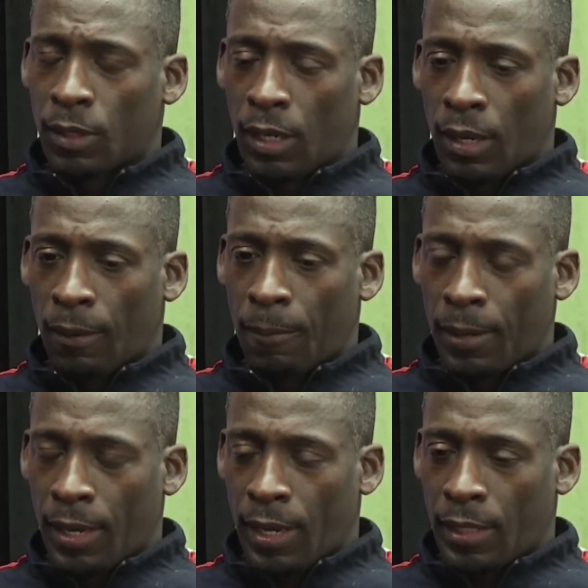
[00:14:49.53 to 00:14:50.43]

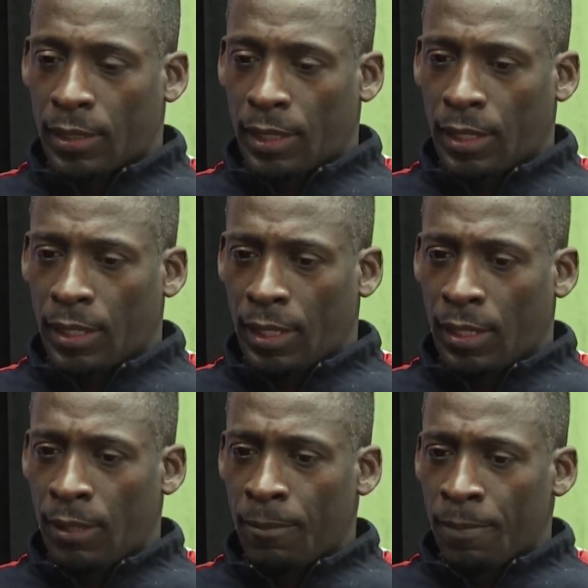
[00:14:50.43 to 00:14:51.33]
and
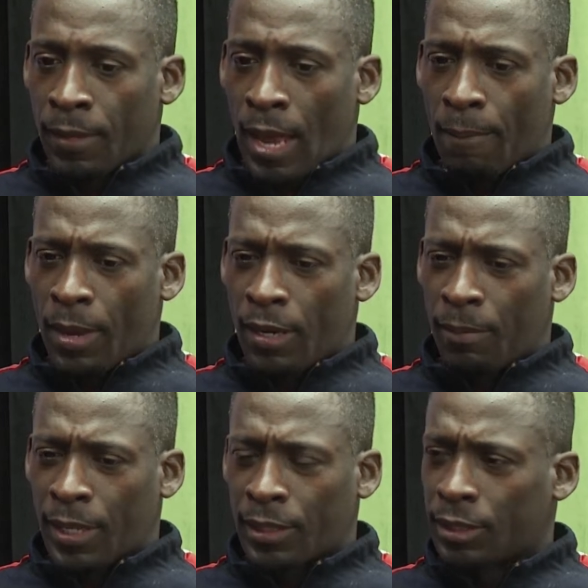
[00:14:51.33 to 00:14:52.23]
I met him
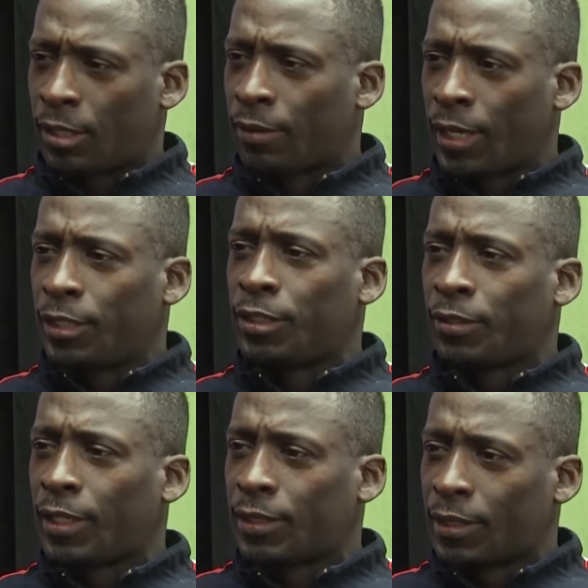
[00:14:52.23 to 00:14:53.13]
at this green
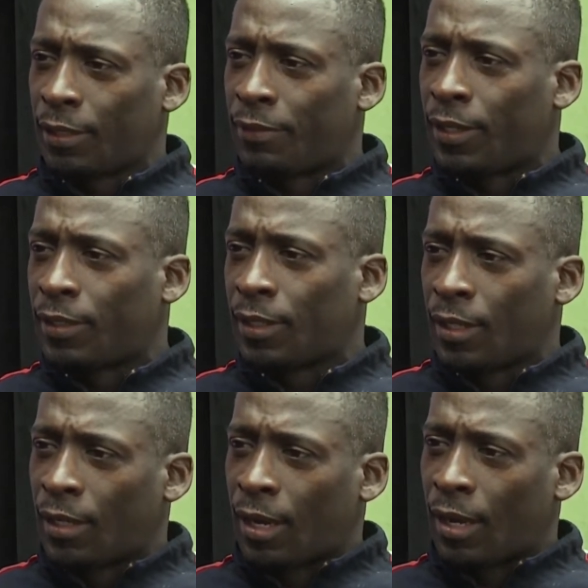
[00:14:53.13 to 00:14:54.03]
drinks event
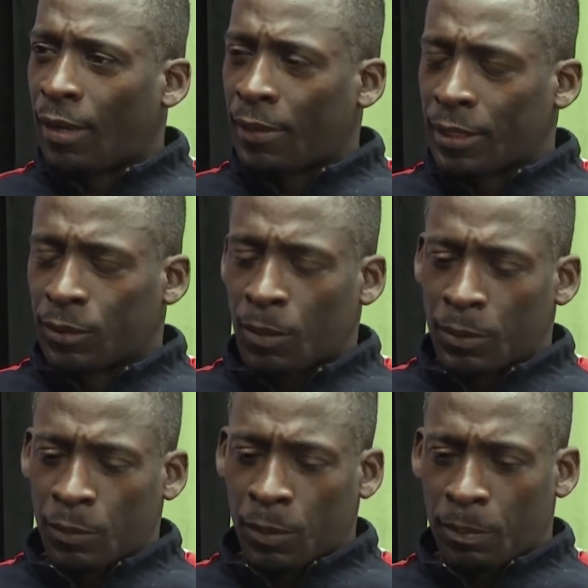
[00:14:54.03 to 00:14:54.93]
that this
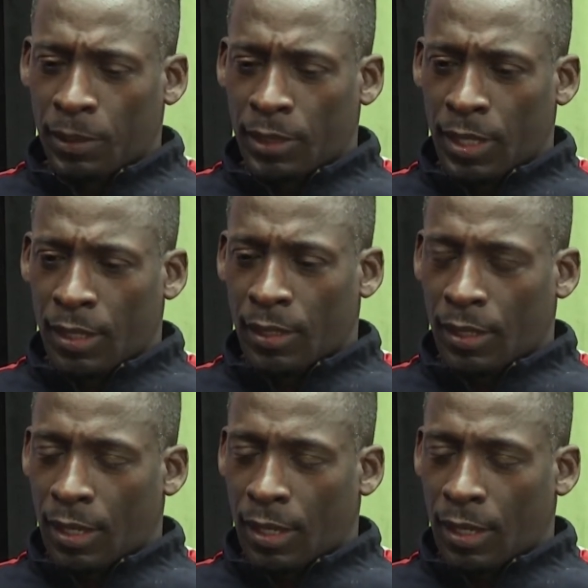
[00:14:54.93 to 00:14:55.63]
woman would put together.